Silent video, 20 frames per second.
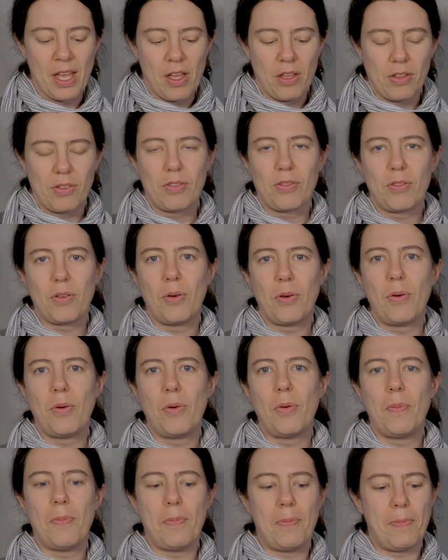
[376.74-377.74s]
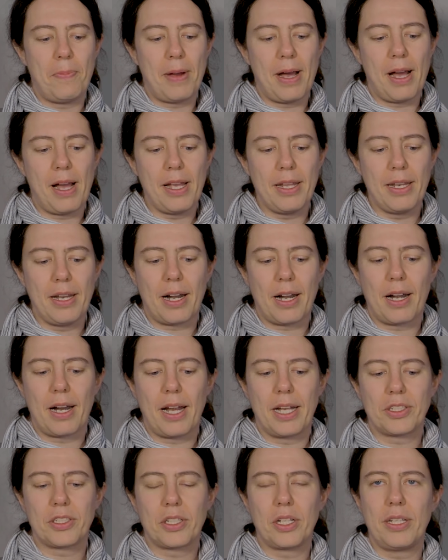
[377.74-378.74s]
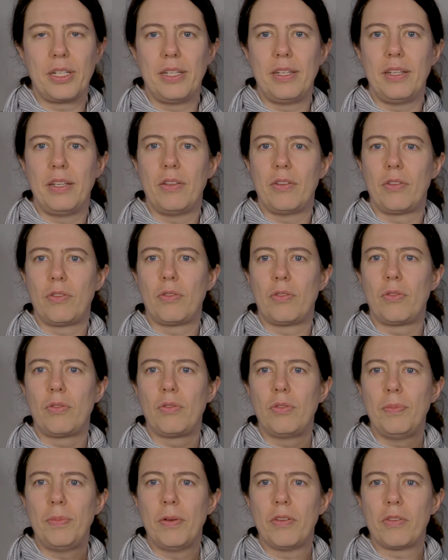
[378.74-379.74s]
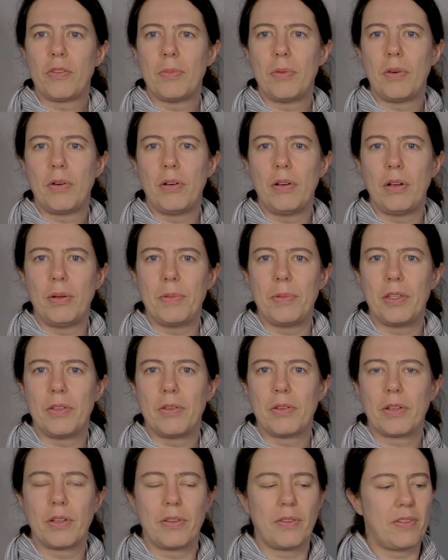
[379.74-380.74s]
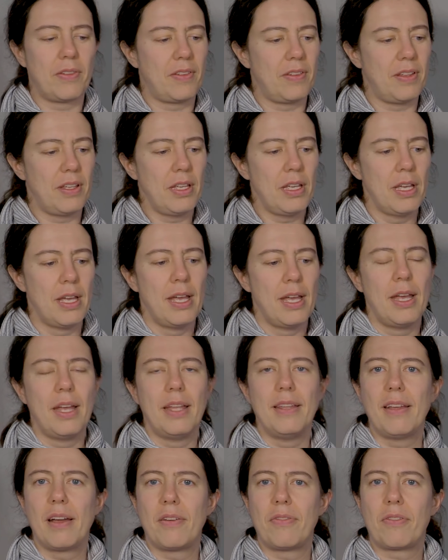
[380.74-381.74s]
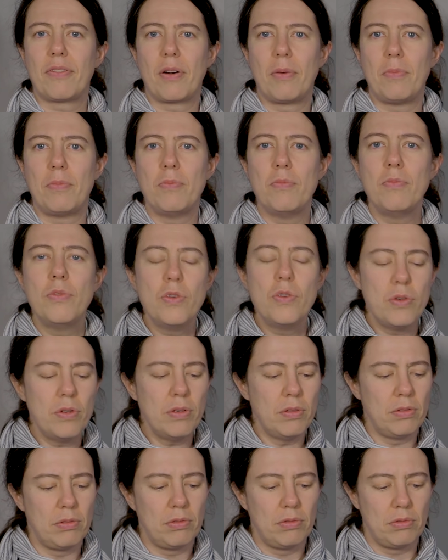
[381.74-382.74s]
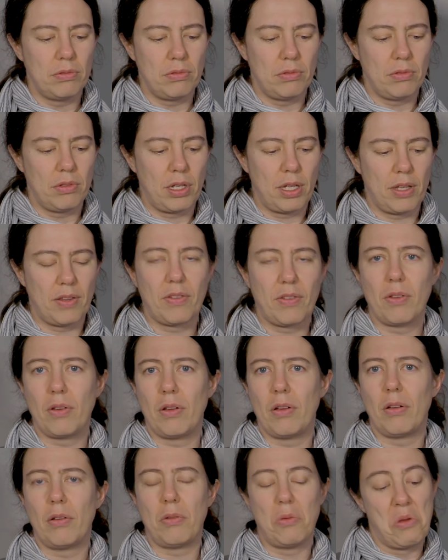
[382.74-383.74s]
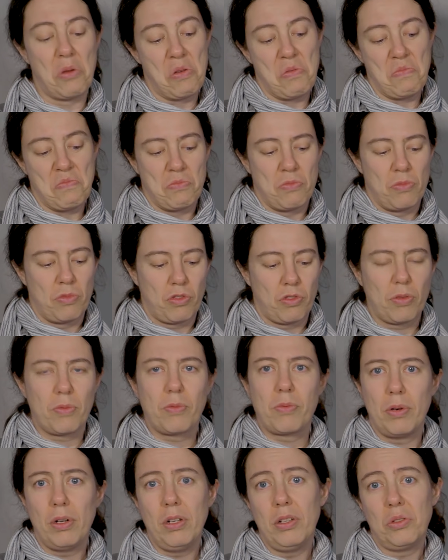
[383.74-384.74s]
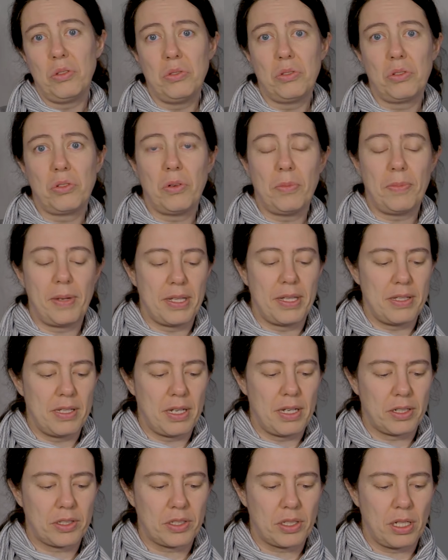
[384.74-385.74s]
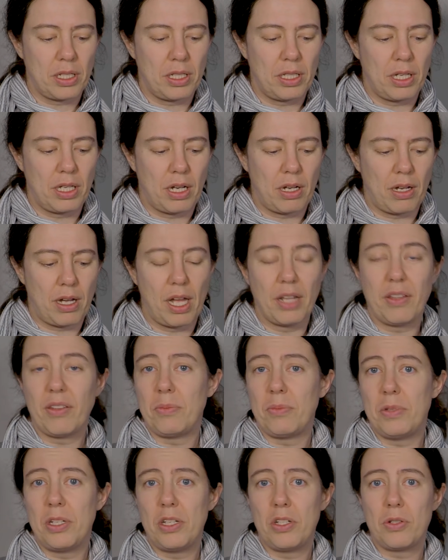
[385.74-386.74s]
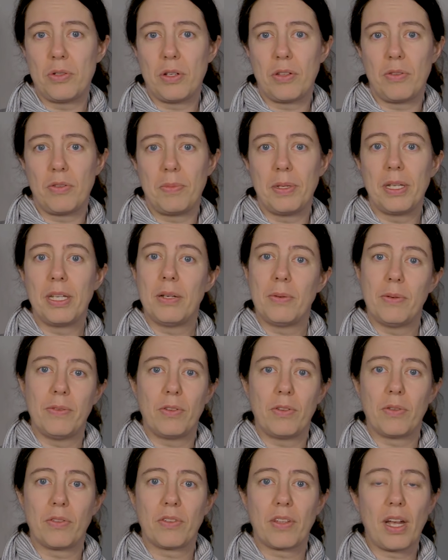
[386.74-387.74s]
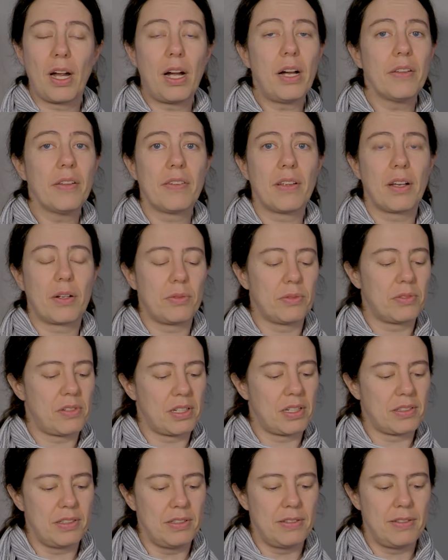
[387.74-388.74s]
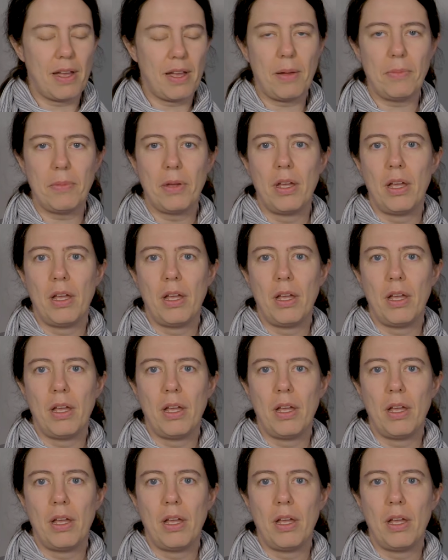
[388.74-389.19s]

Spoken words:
So mine are actually super small. I mean, you can see they're from Moo. It's a really good company, actually. I had some issue at the beginning with those cards. I contacted them